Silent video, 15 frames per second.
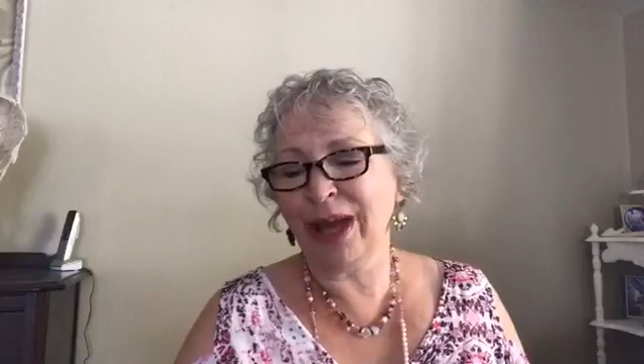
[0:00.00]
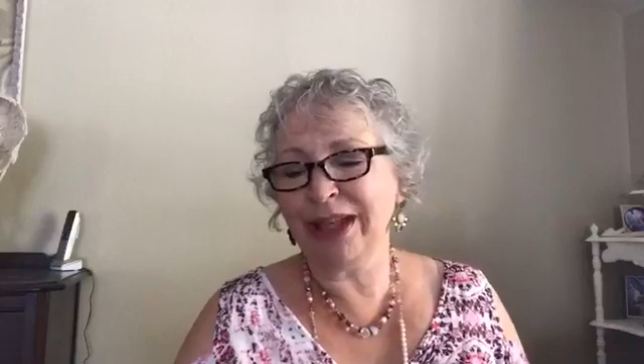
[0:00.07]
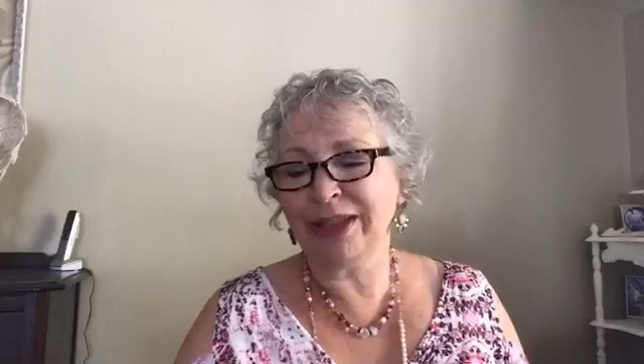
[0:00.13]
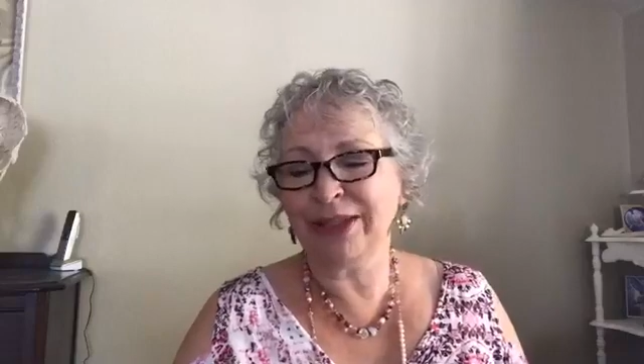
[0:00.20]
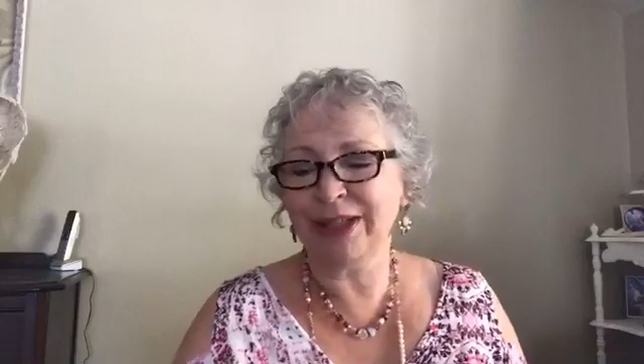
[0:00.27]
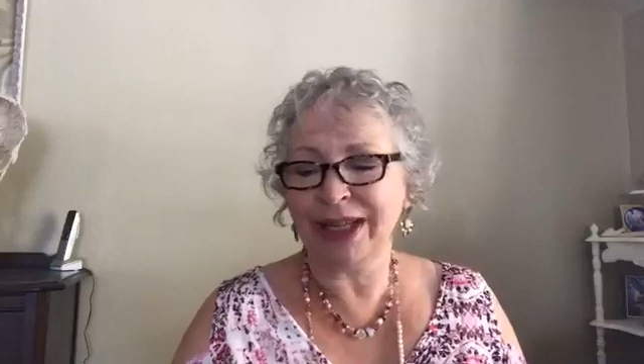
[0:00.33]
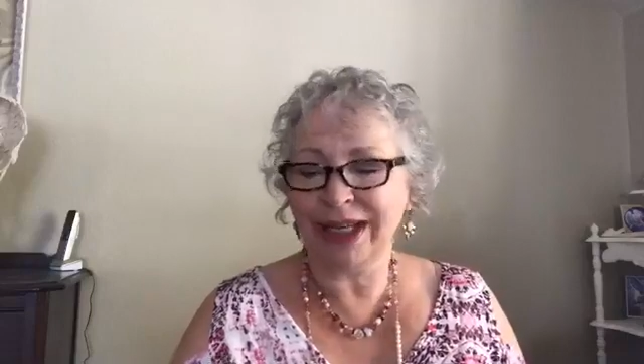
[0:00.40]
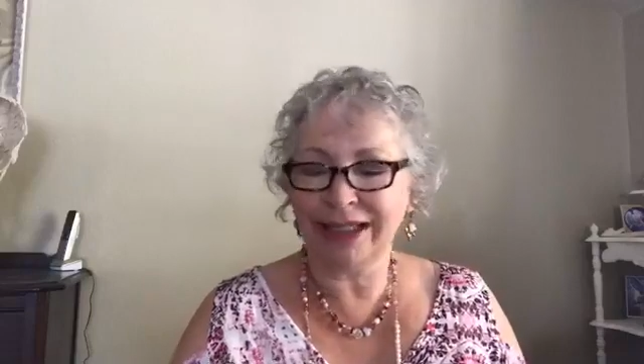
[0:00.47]

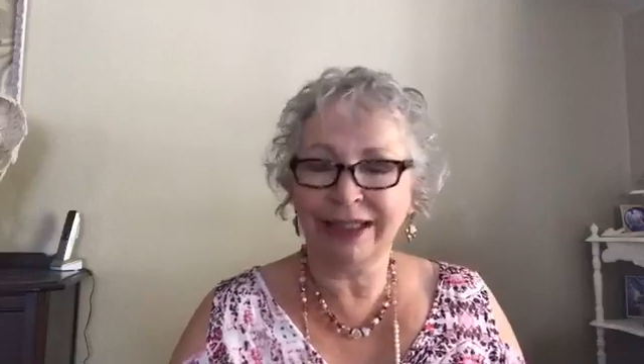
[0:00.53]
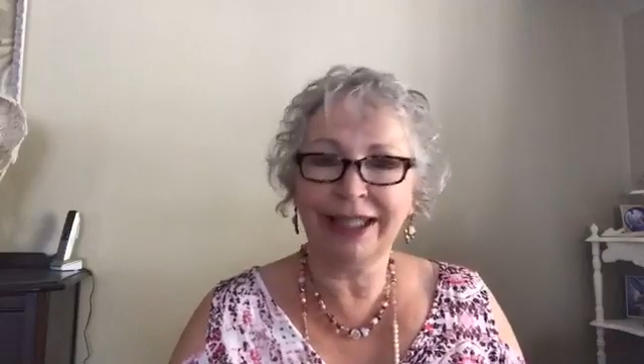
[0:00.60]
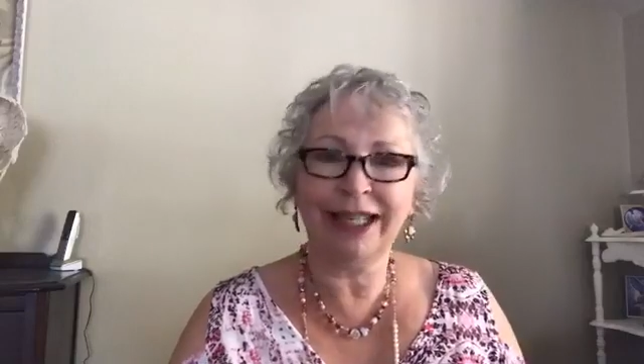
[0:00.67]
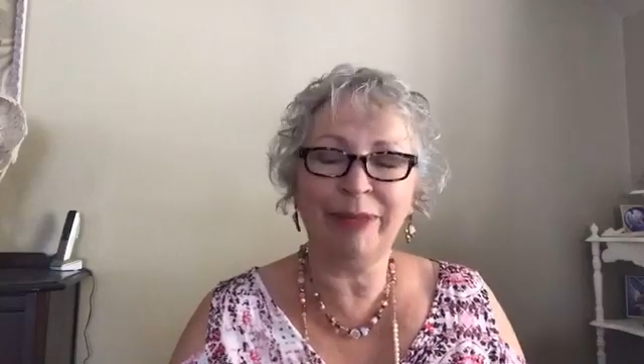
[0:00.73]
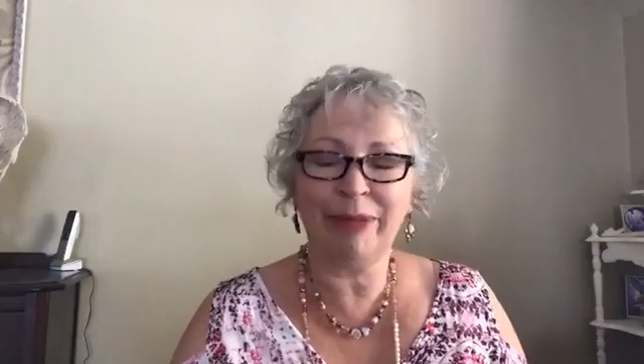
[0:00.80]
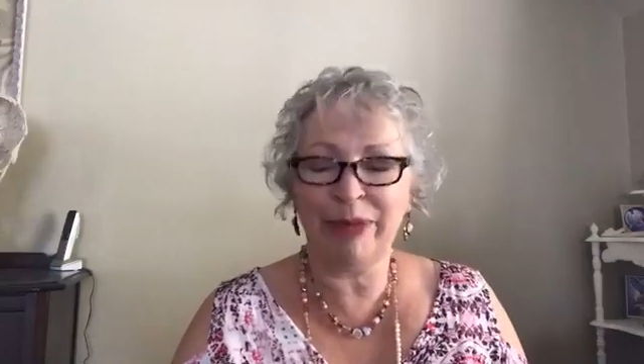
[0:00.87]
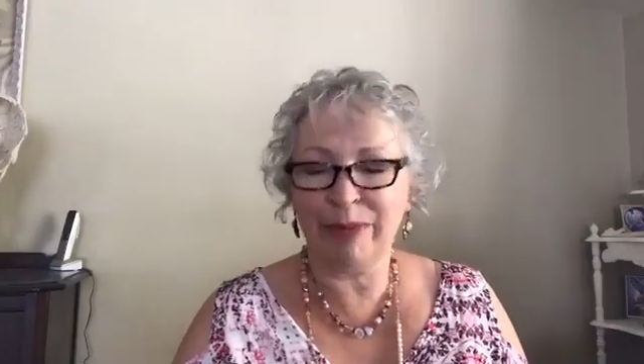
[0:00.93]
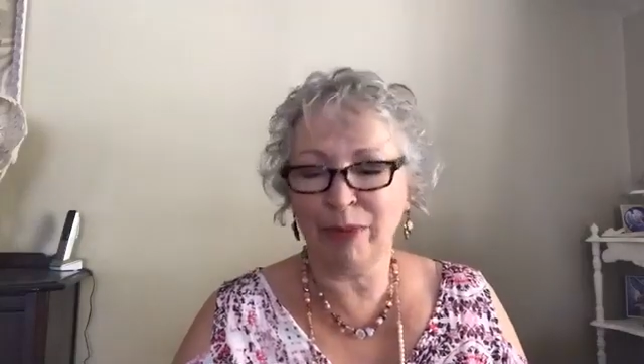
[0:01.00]
understand a
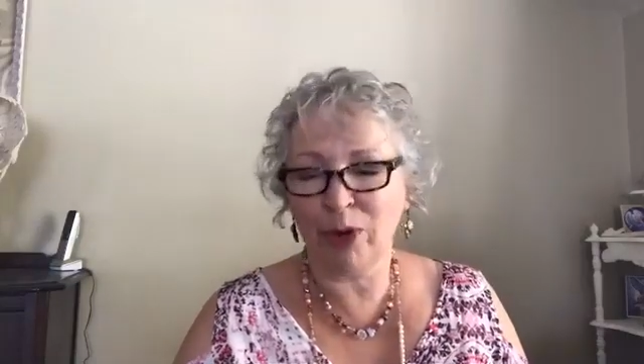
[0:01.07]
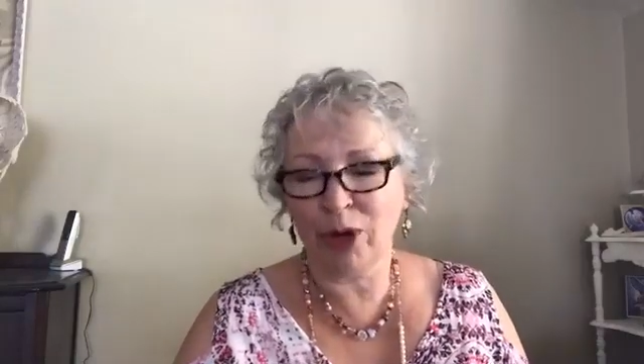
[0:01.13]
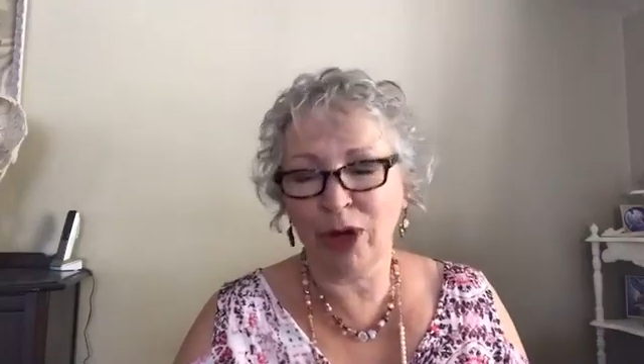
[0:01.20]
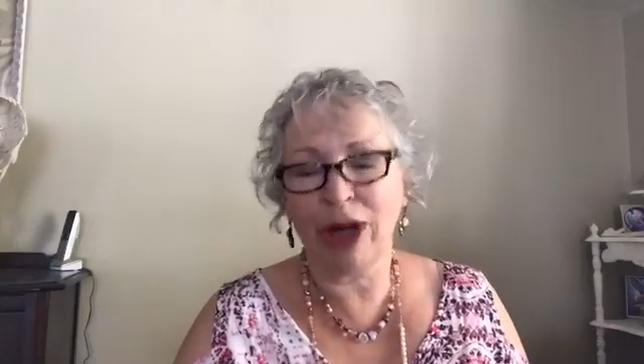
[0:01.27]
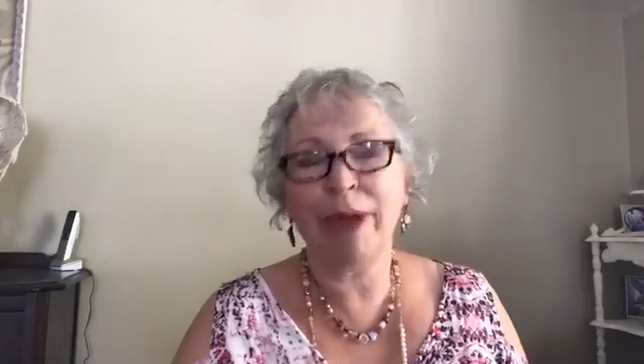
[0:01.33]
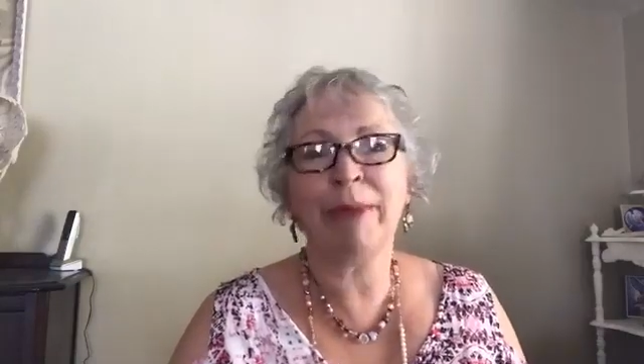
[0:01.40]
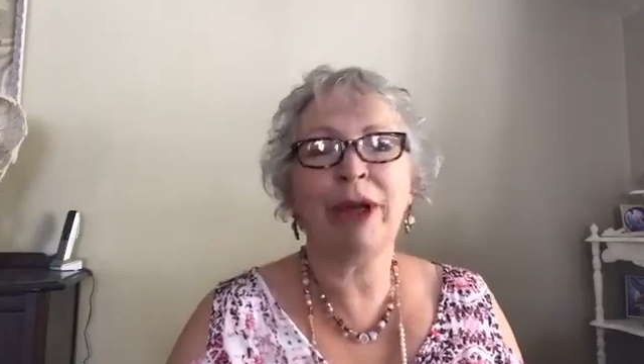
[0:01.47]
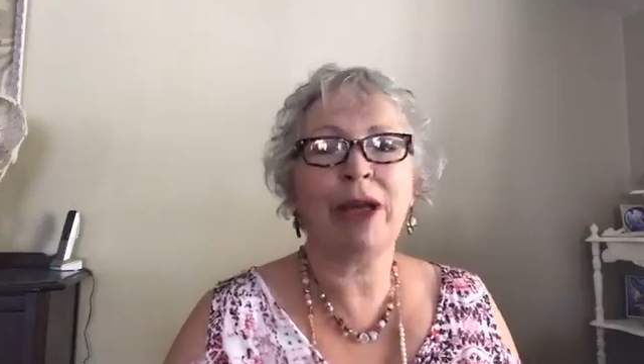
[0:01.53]
little bit
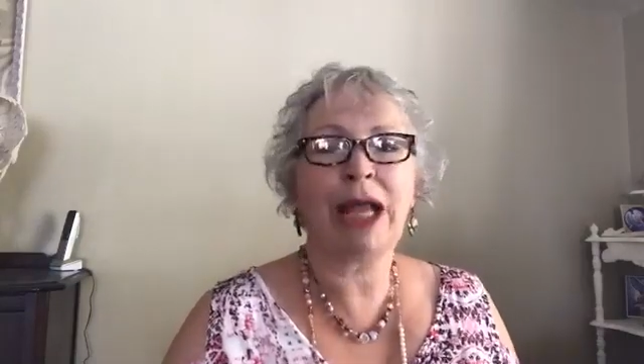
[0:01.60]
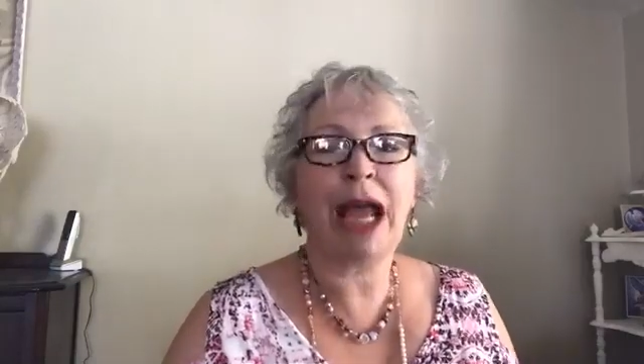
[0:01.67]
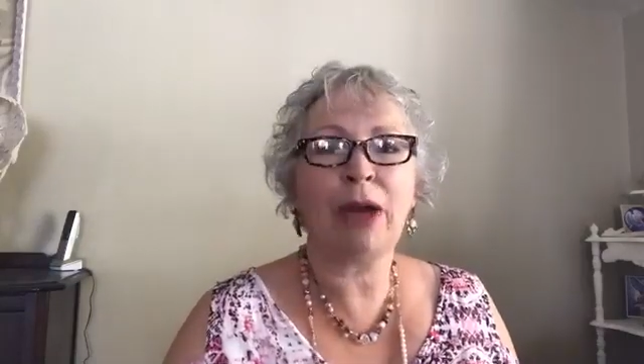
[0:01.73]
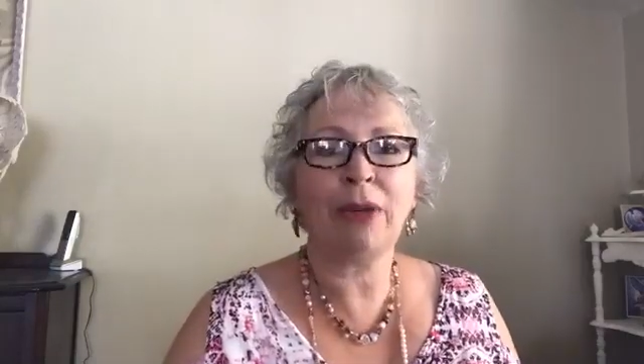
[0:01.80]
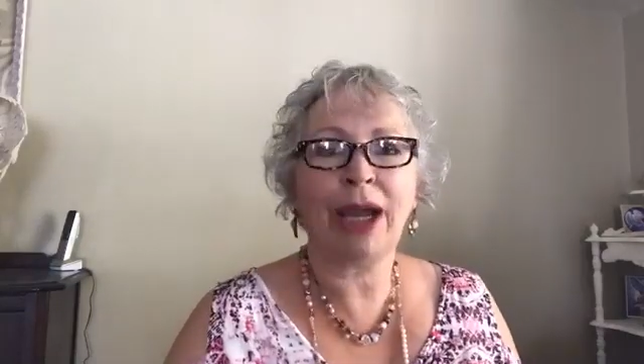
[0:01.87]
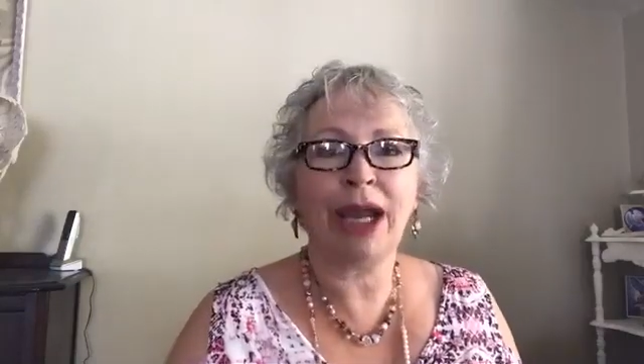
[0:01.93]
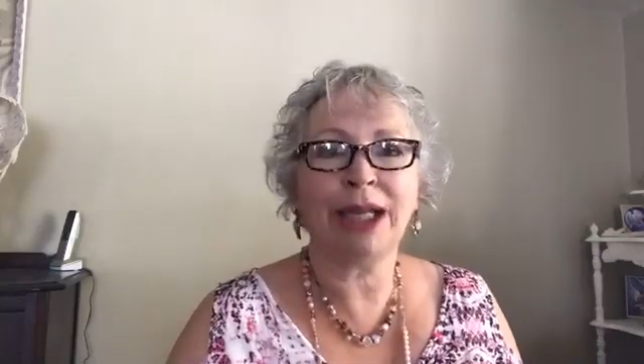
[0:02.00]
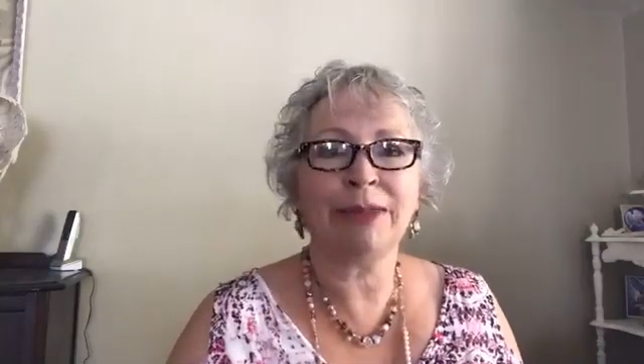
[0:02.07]
more about
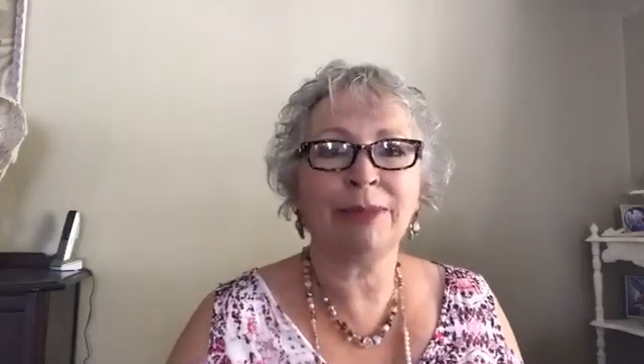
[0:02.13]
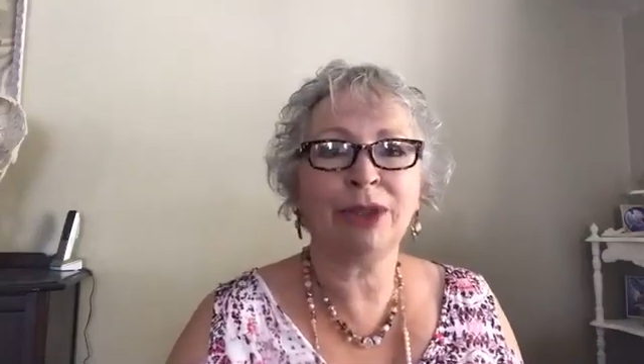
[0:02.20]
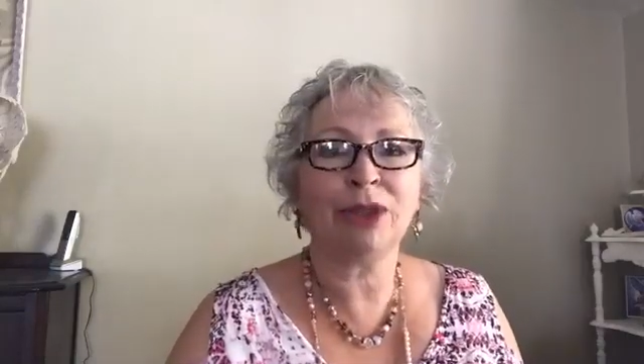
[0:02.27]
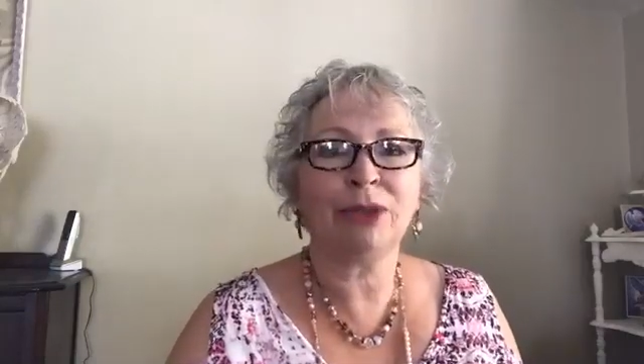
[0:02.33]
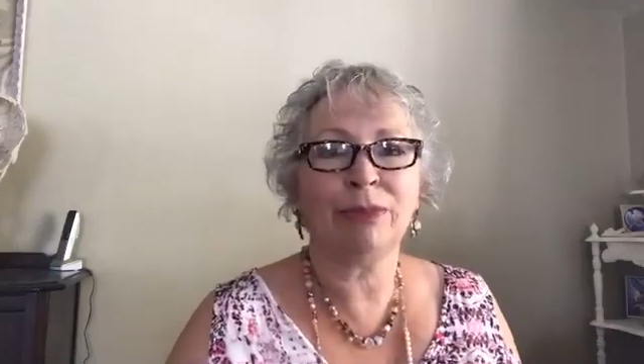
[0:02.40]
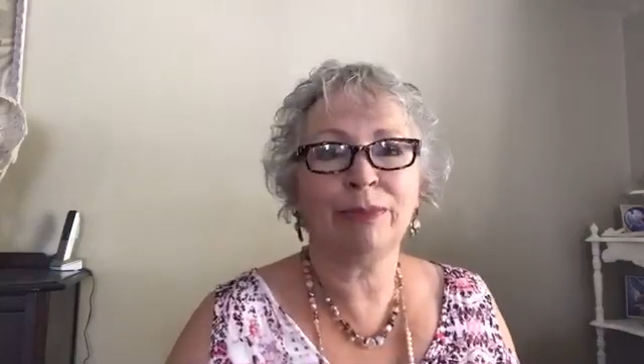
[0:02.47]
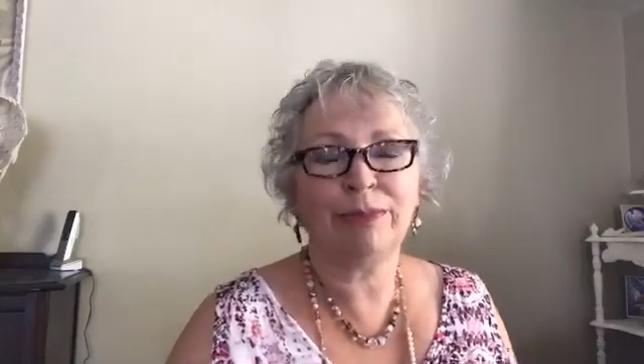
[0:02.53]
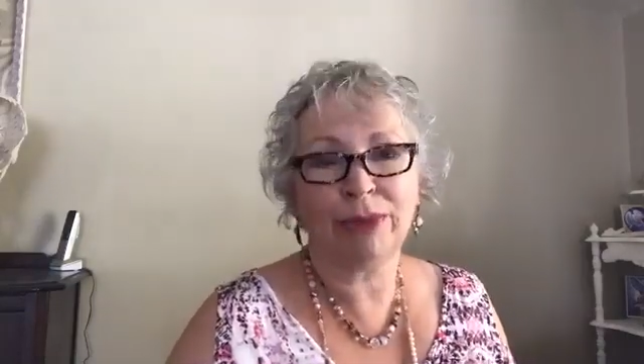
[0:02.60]
how
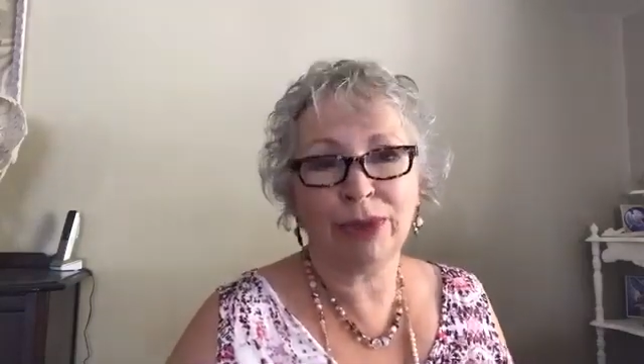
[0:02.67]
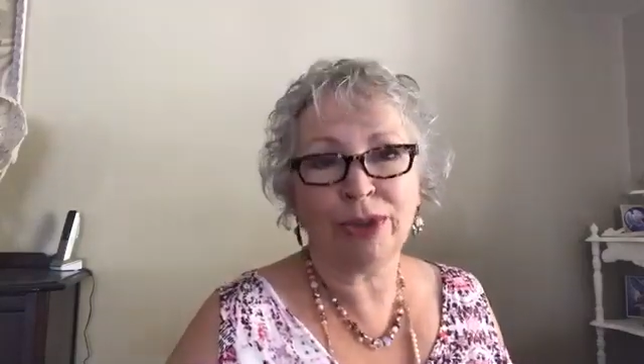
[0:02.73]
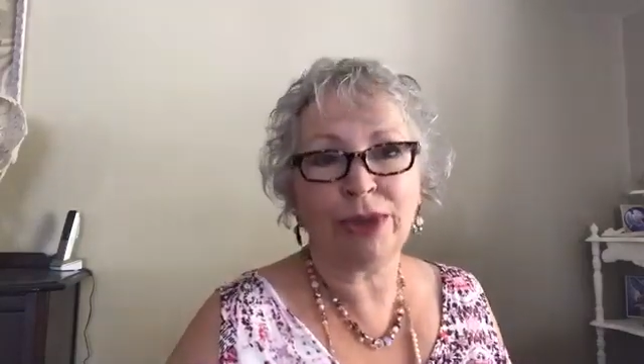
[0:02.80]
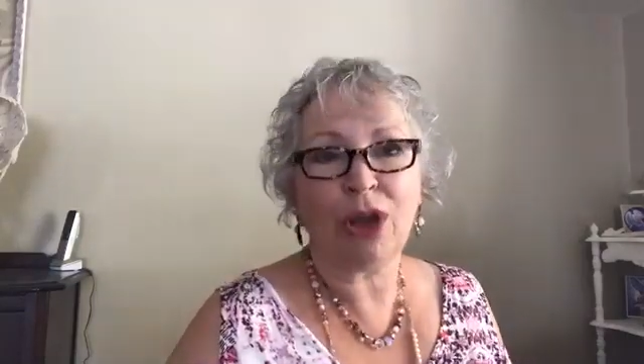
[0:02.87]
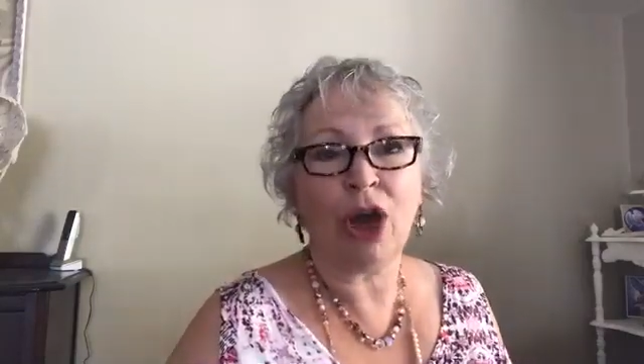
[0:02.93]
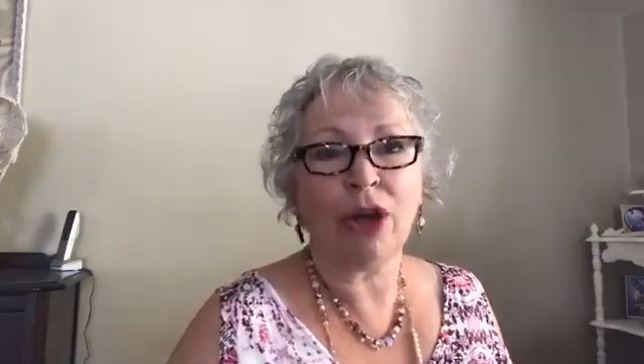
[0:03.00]
animals